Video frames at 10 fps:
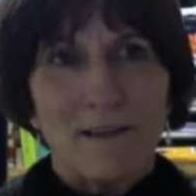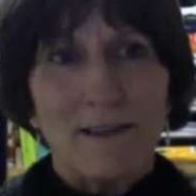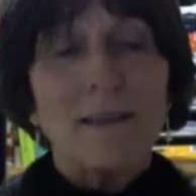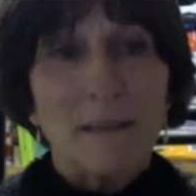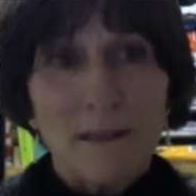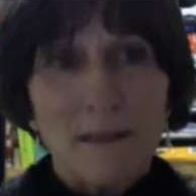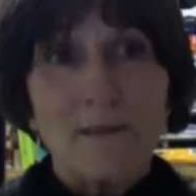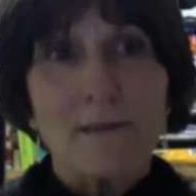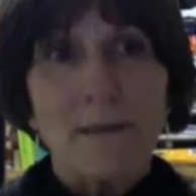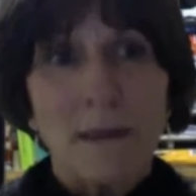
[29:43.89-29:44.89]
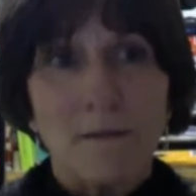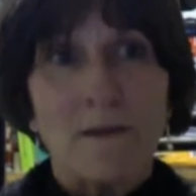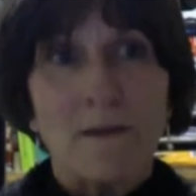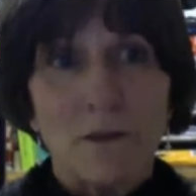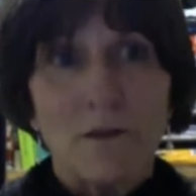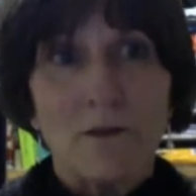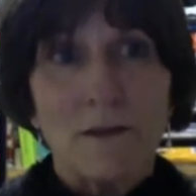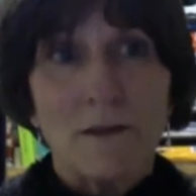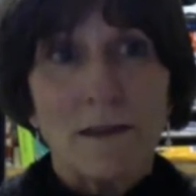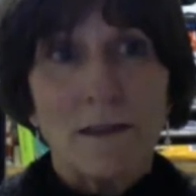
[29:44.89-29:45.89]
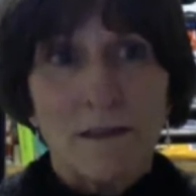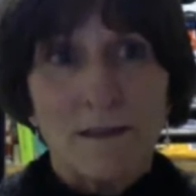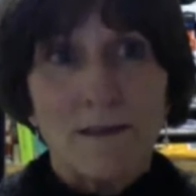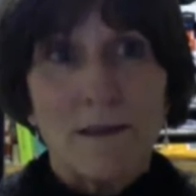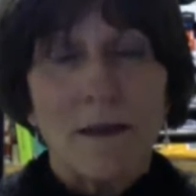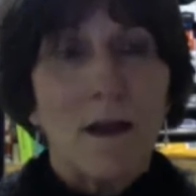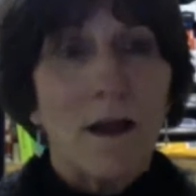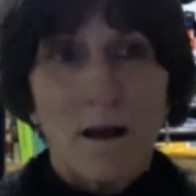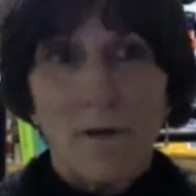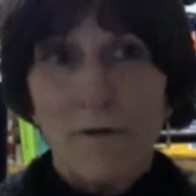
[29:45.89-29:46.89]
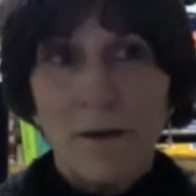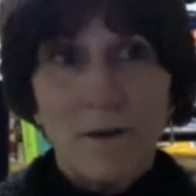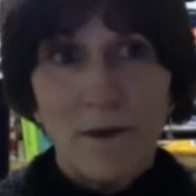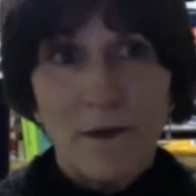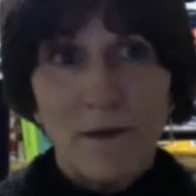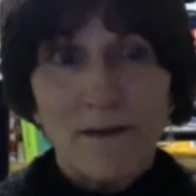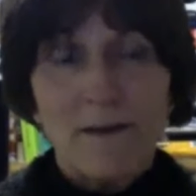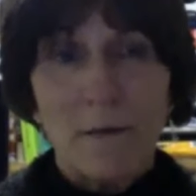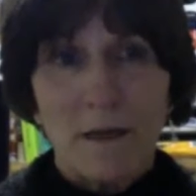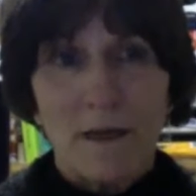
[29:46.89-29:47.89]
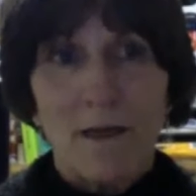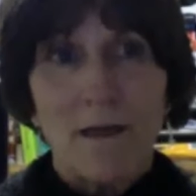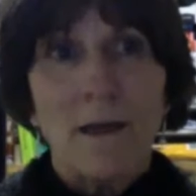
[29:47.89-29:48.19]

It does seem that the two diseases are very, very similar,